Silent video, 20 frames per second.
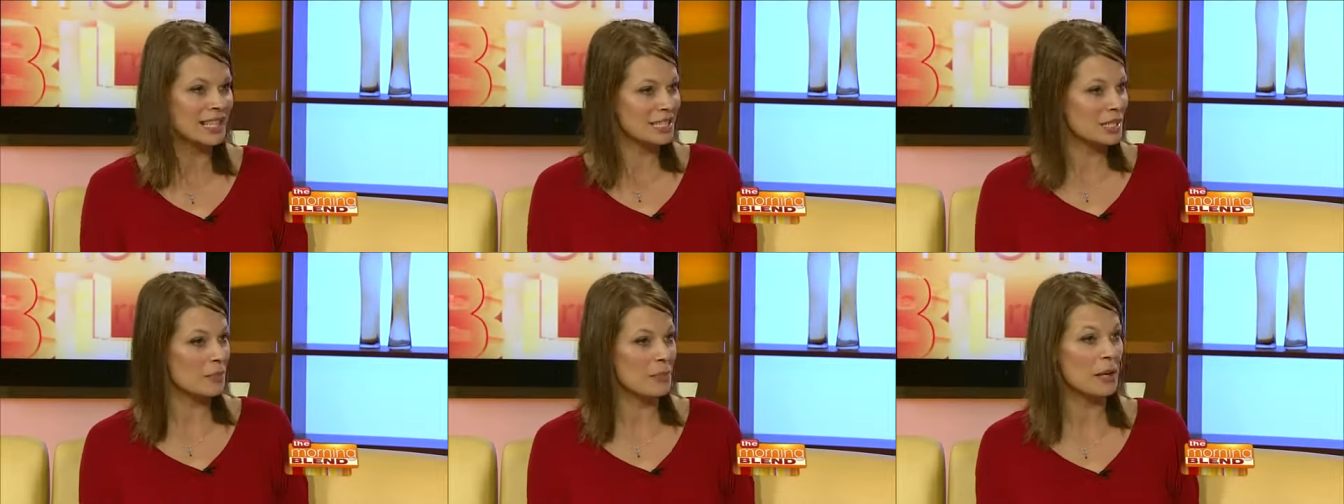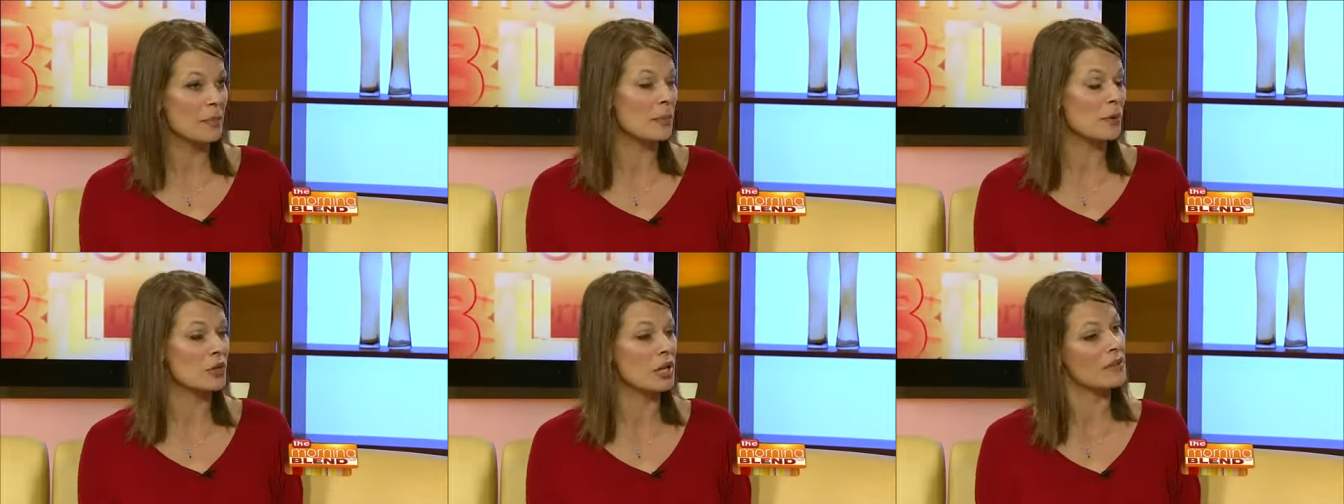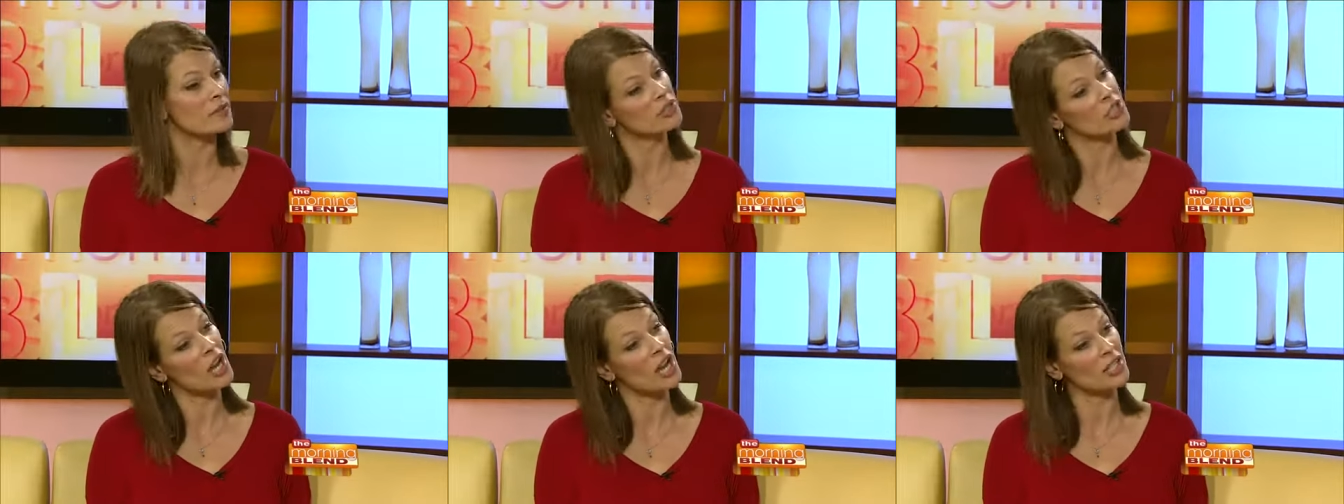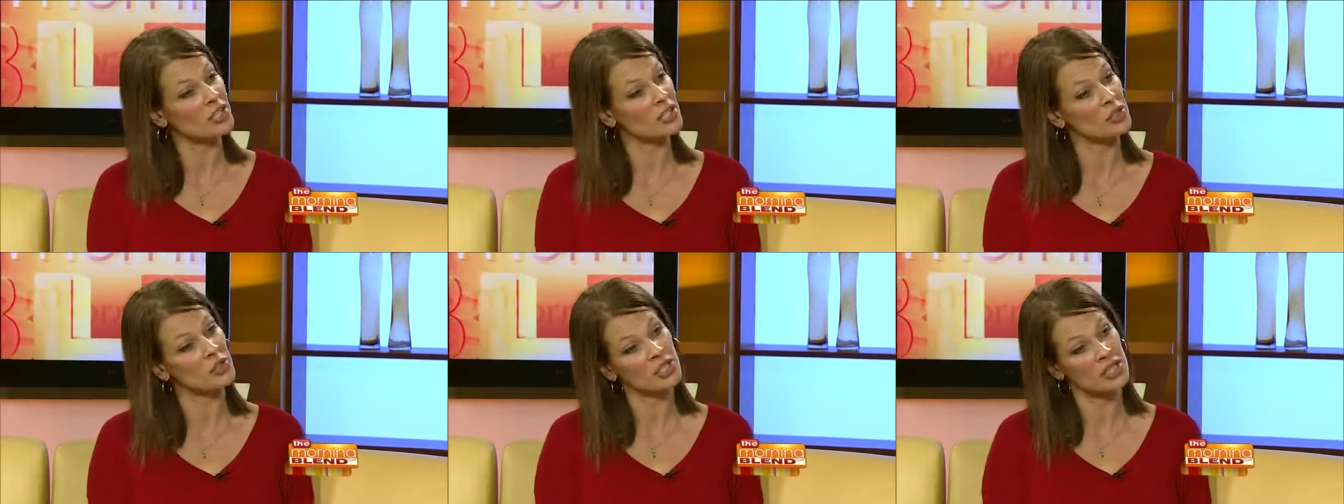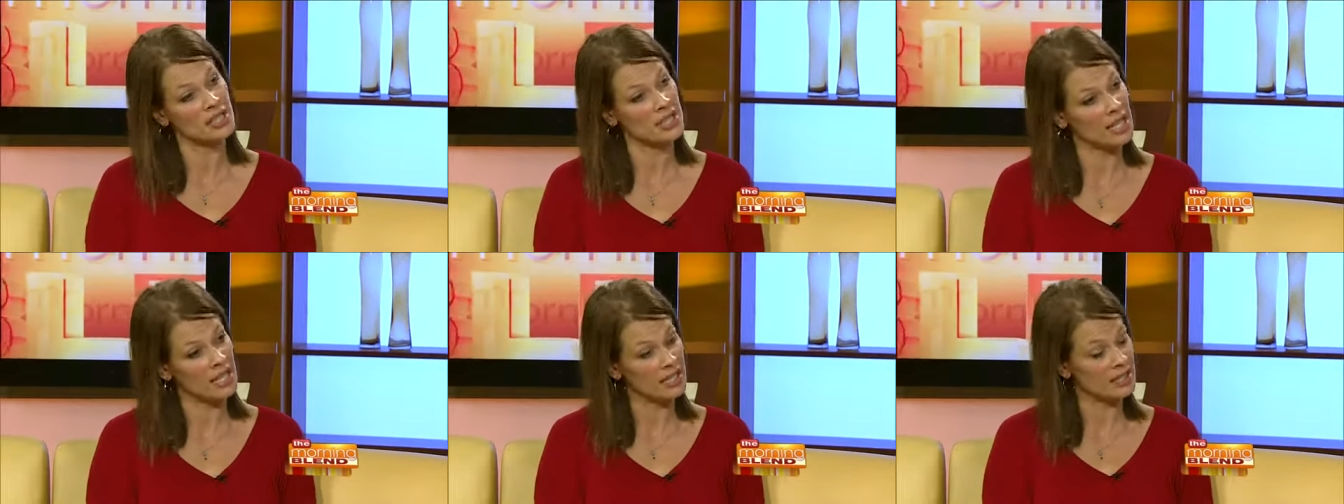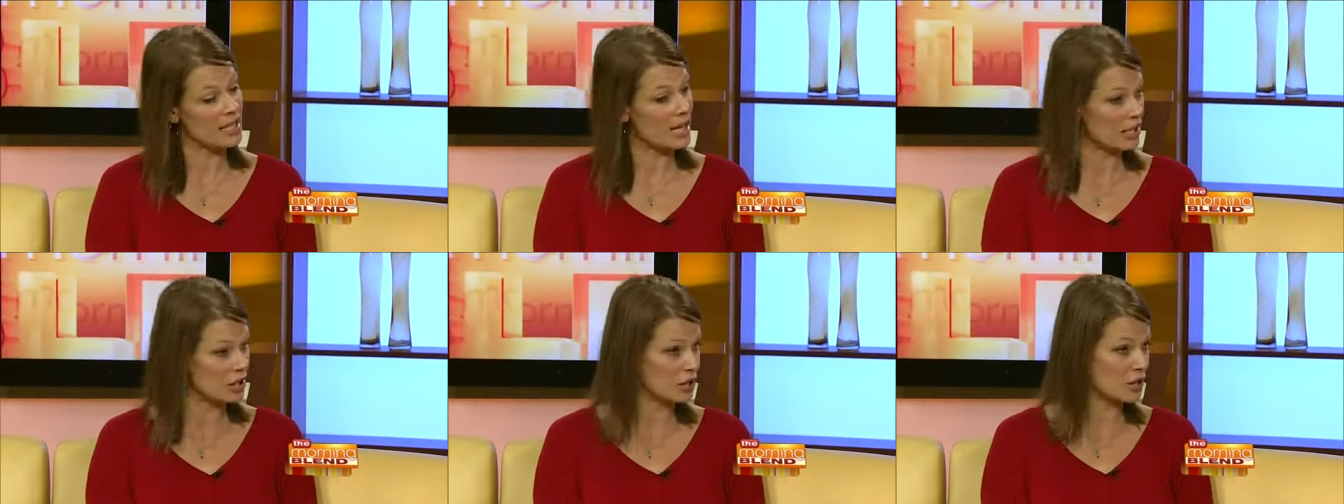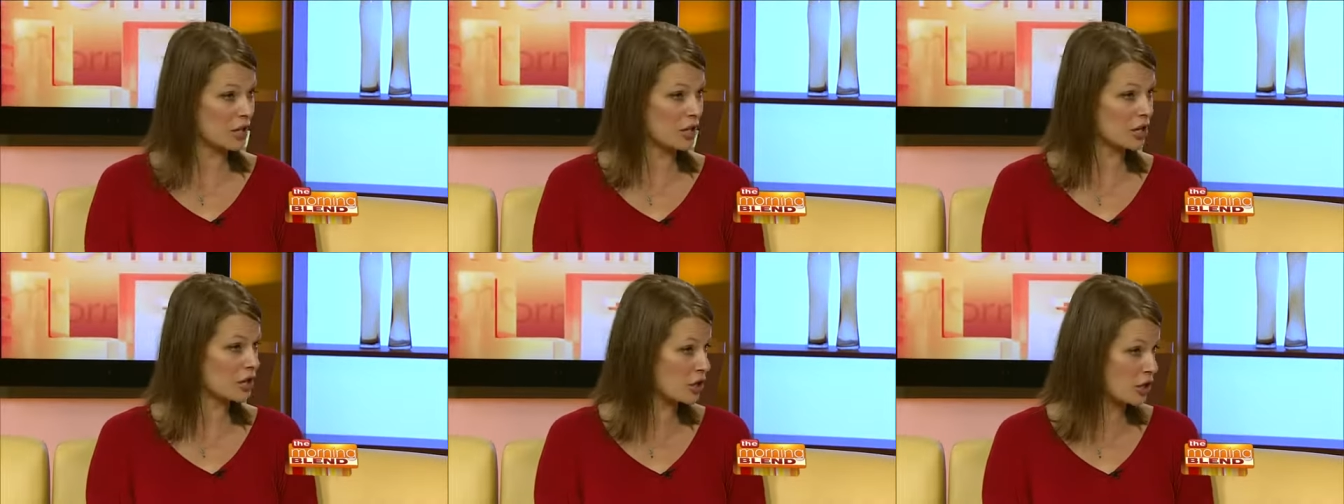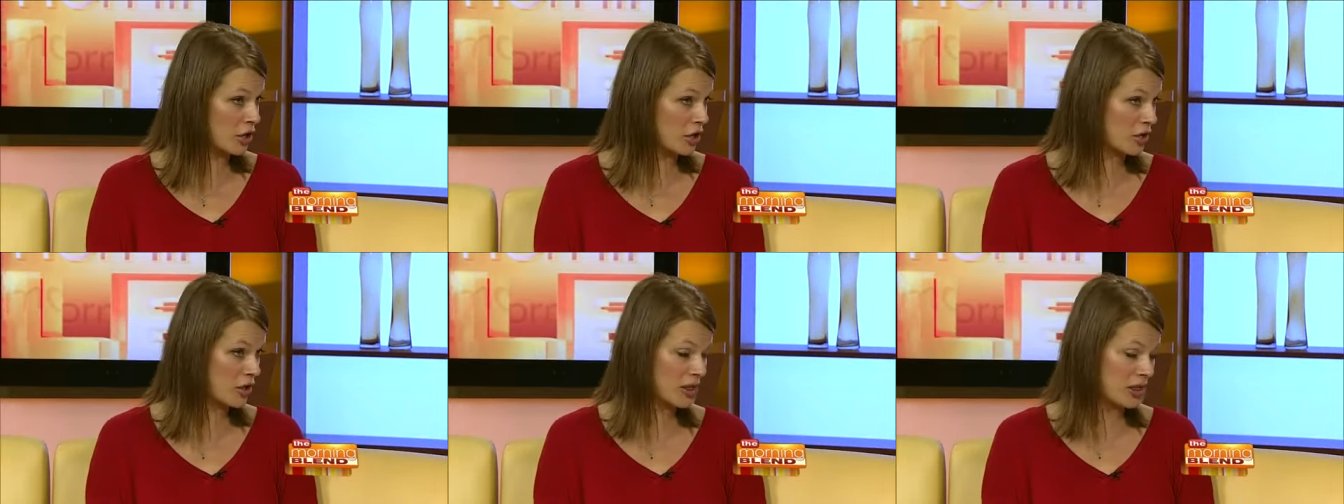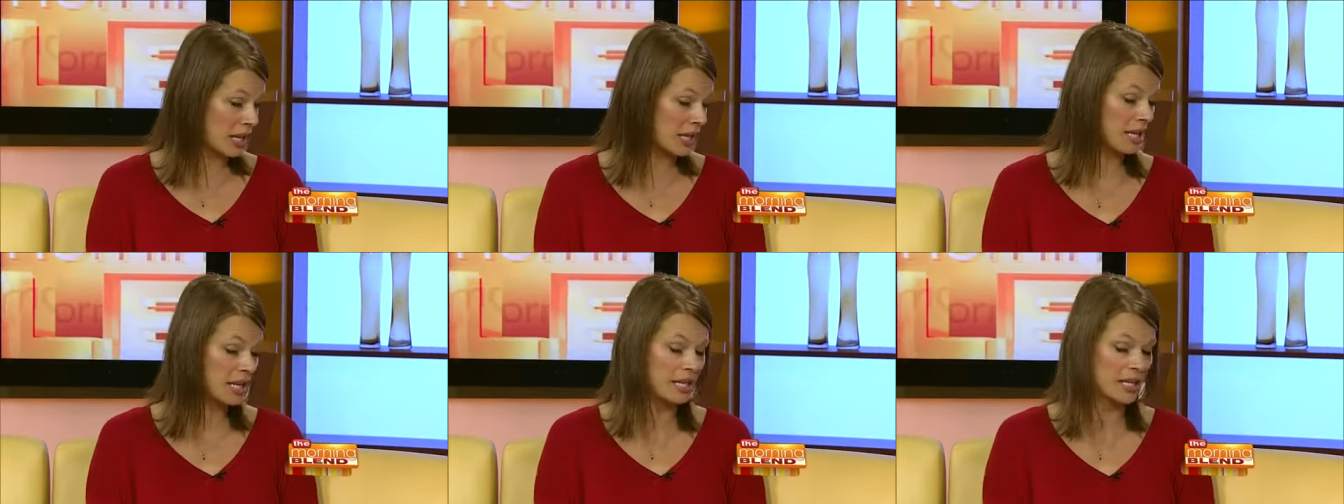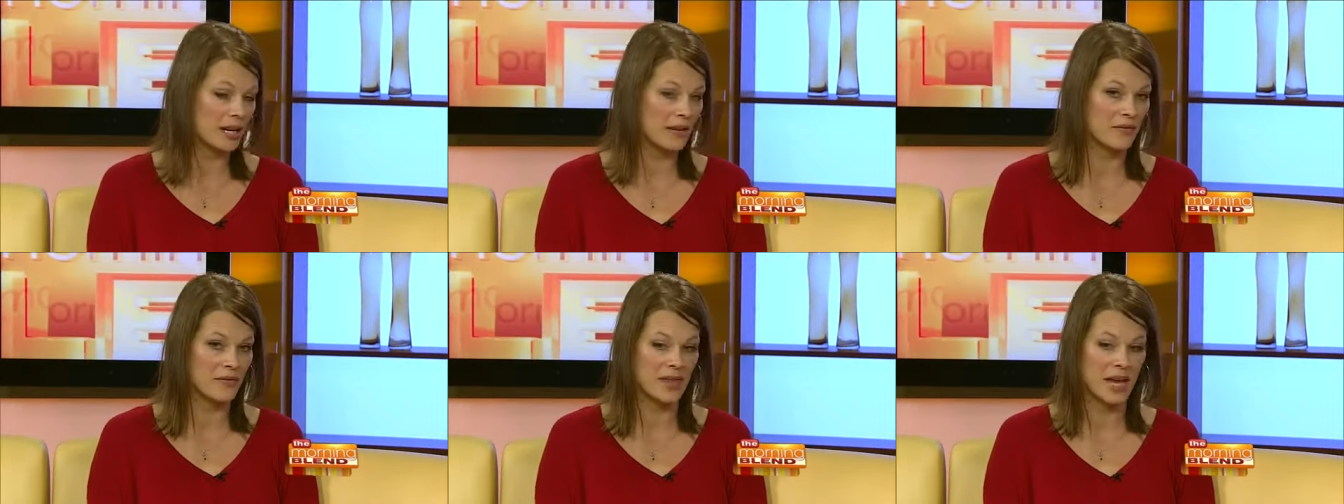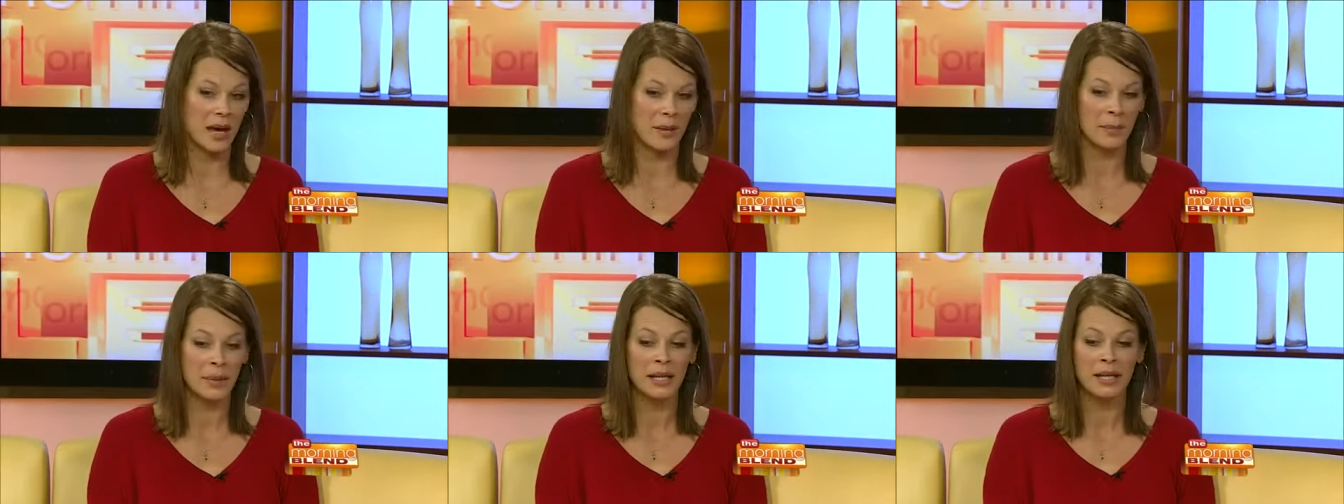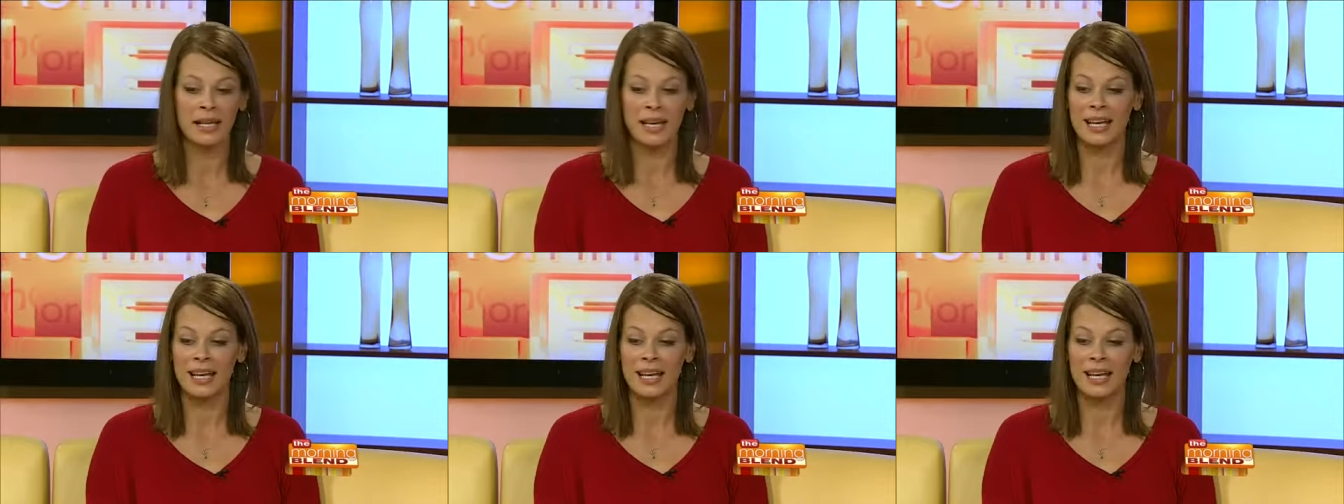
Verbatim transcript: to people you haven't talked to just saying that you're, you're thinking of them.